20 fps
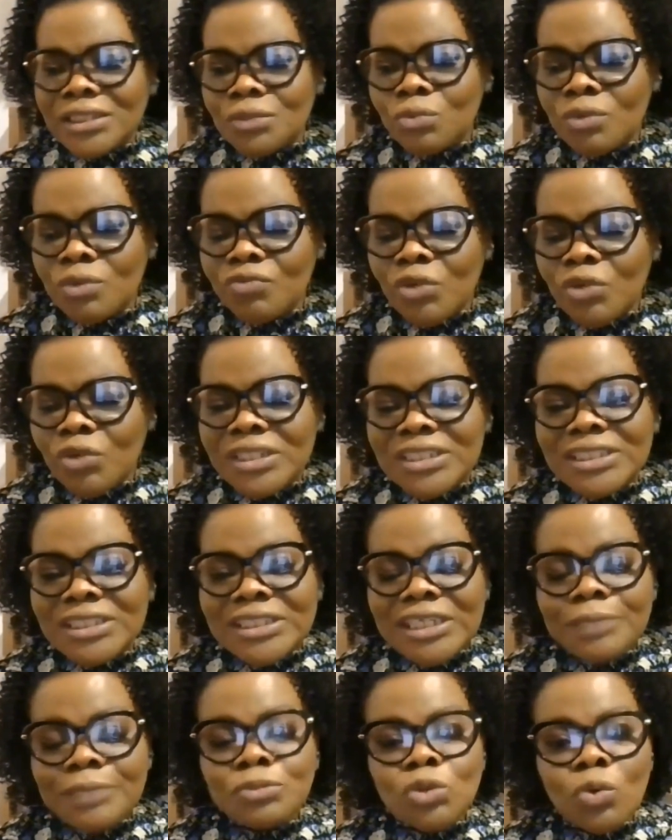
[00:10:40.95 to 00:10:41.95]
And we've already
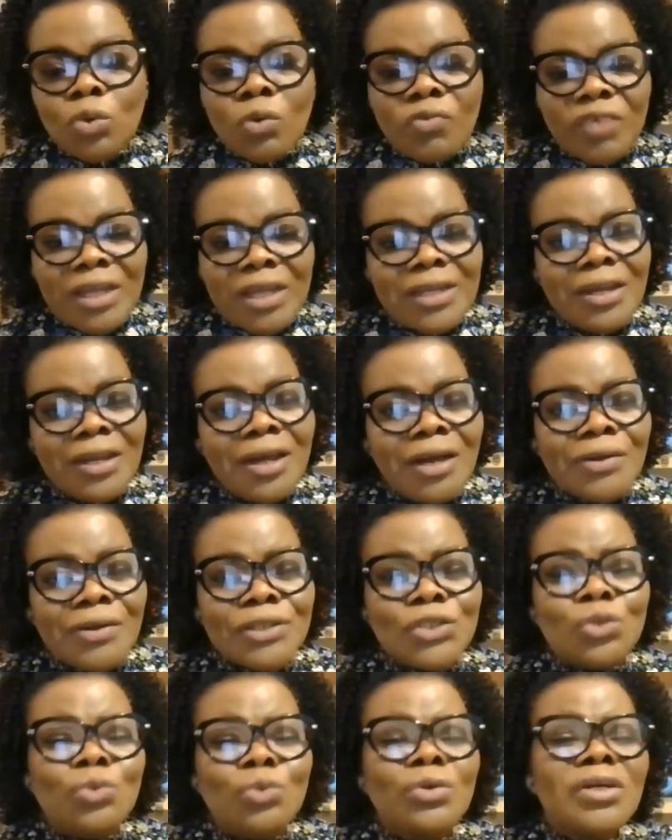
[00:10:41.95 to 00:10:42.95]
skipped over an hour.
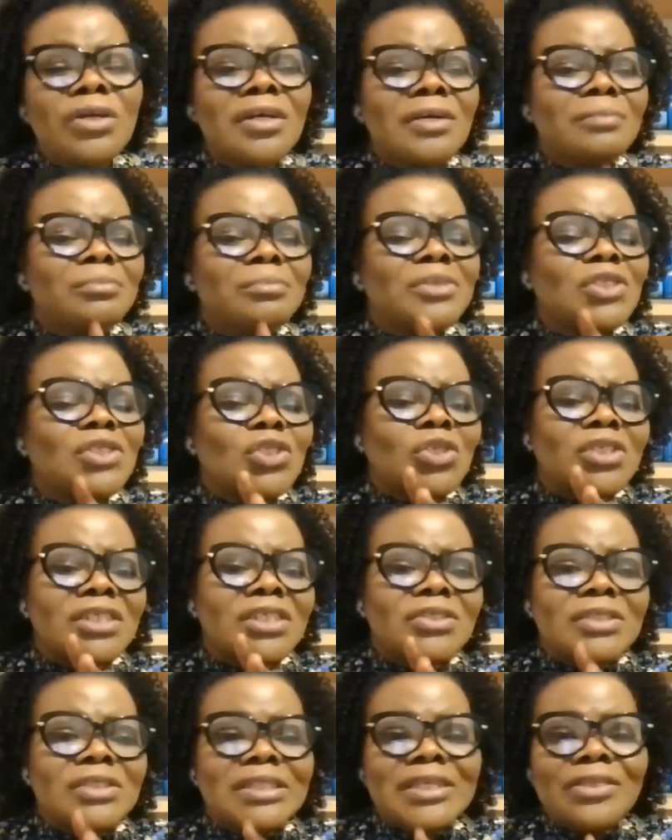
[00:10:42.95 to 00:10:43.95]
So Mrs.
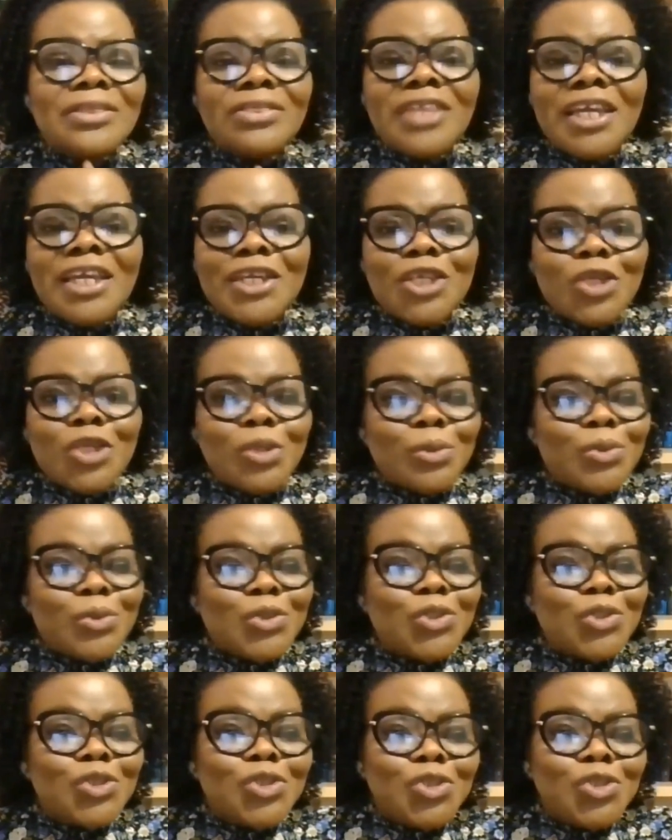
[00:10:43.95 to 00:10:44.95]
Odetunde, thank you
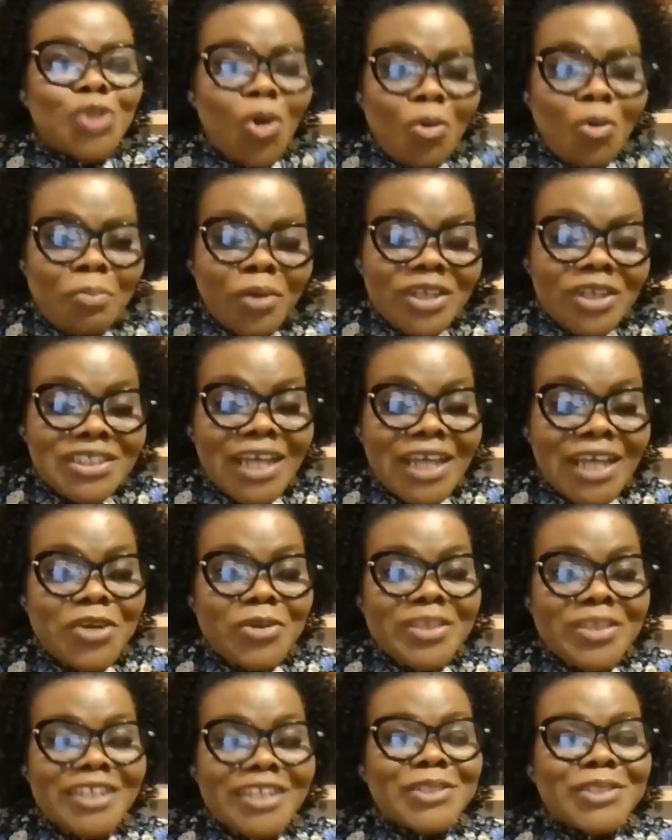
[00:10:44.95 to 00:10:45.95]
so much. I
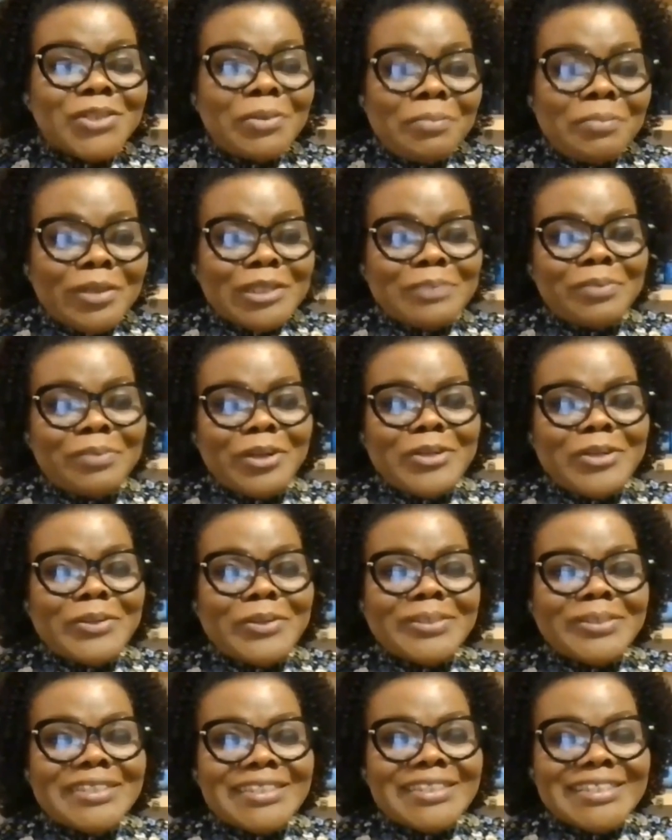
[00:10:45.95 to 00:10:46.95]
know there's so much more you
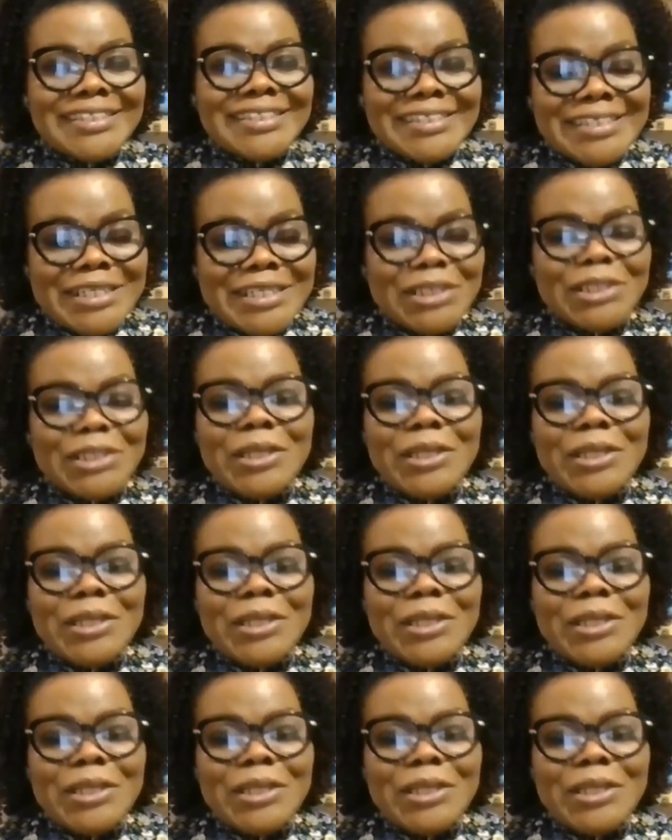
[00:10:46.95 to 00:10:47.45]
could still teach.